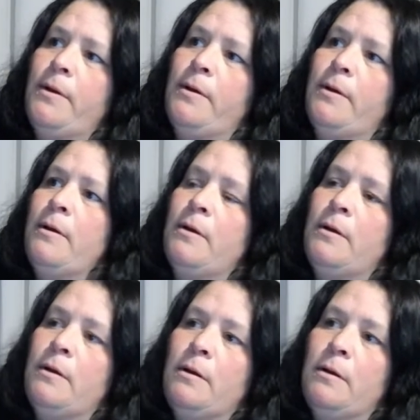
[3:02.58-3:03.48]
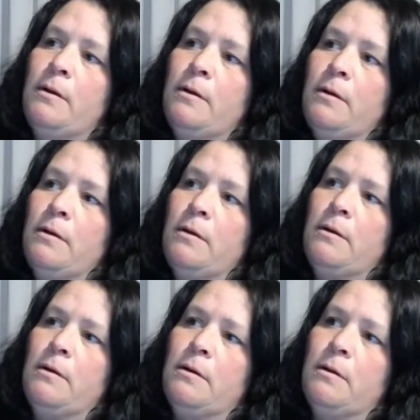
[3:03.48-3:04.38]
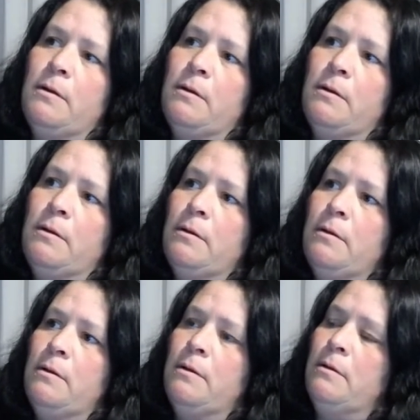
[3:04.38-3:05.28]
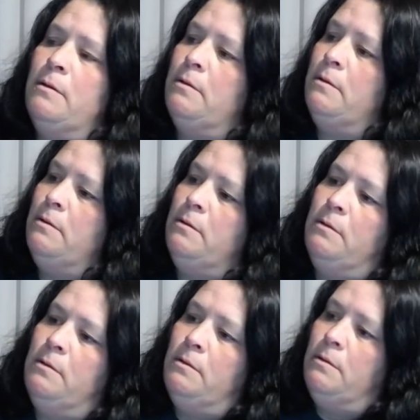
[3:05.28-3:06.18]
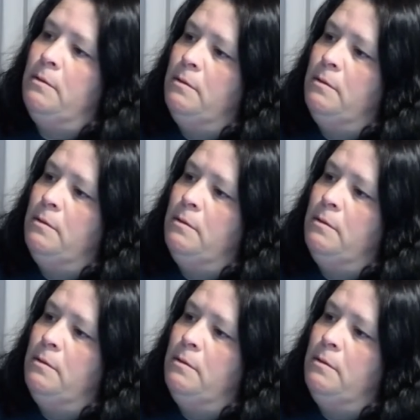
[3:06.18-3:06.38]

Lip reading: Nobody speaks.